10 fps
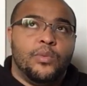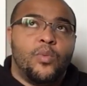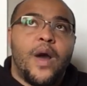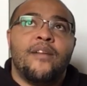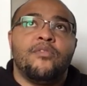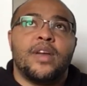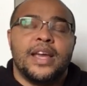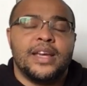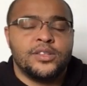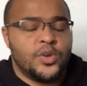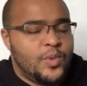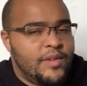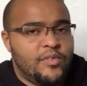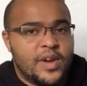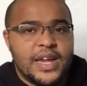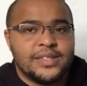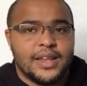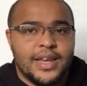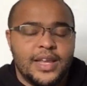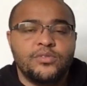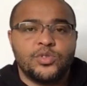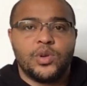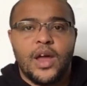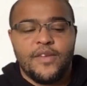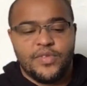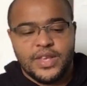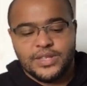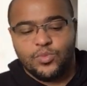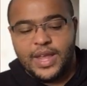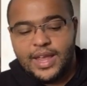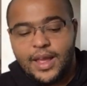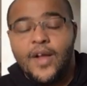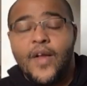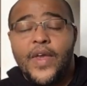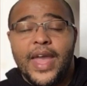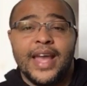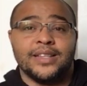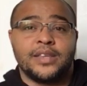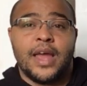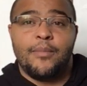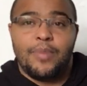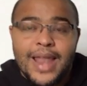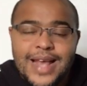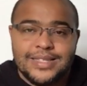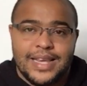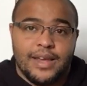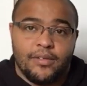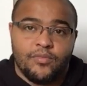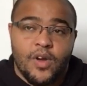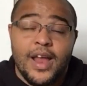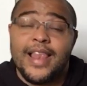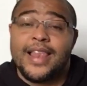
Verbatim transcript: Whatever it is, whoever it is that leaves your life this week, it's a blessing, right?